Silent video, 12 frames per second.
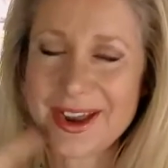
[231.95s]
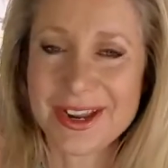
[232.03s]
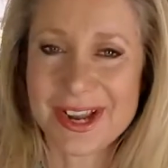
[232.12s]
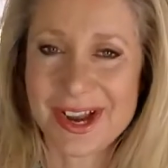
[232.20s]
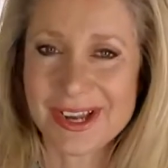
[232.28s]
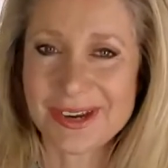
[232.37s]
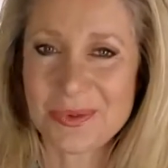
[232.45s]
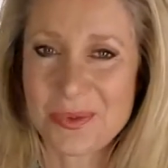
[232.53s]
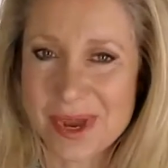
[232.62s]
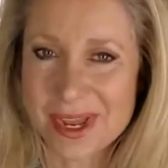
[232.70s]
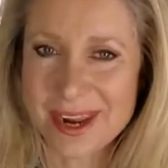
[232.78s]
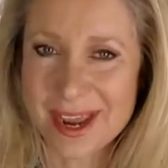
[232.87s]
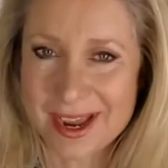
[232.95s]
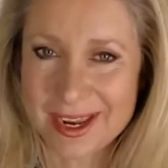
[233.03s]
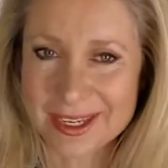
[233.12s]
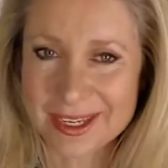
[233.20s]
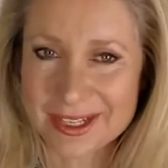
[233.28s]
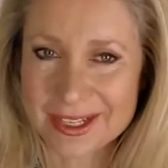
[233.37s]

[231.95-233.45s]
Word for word: I got one high end